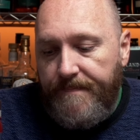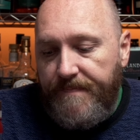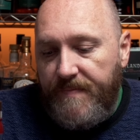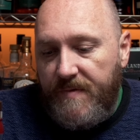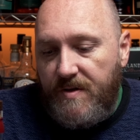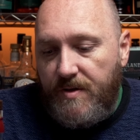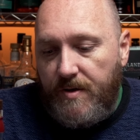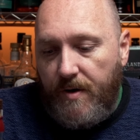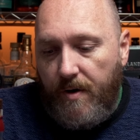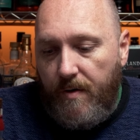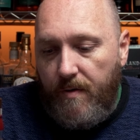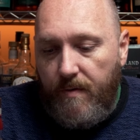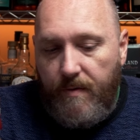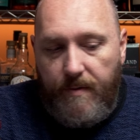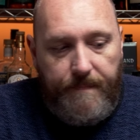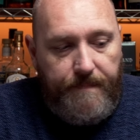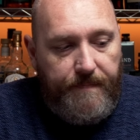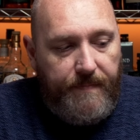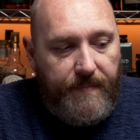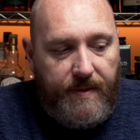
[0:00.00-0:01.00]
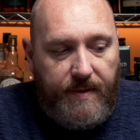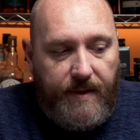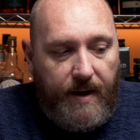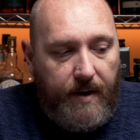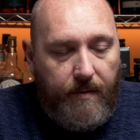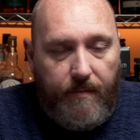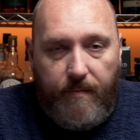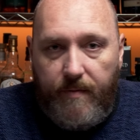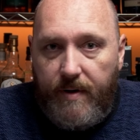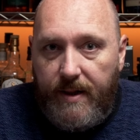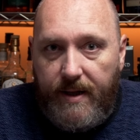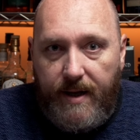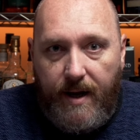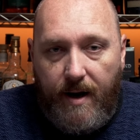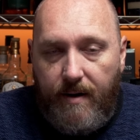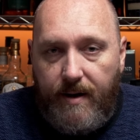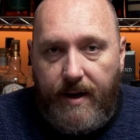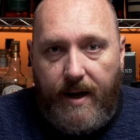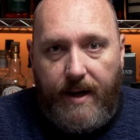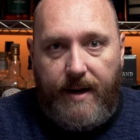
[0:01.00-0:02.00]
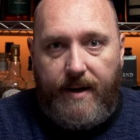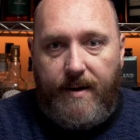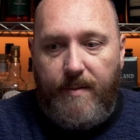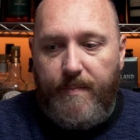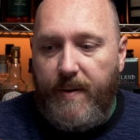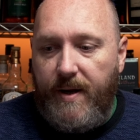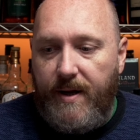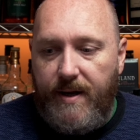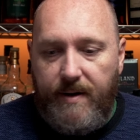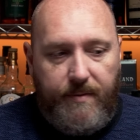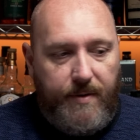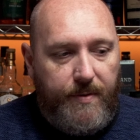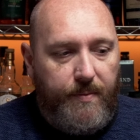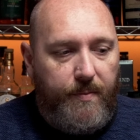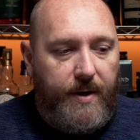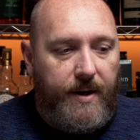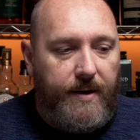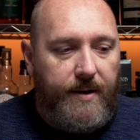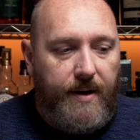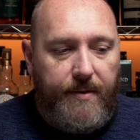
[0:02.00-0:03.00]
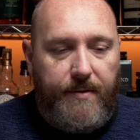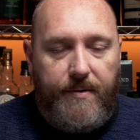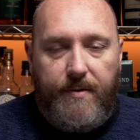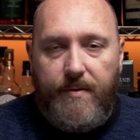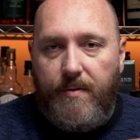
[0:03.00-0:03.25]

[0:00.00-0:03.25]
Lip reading: So they really are kind of competing with one another,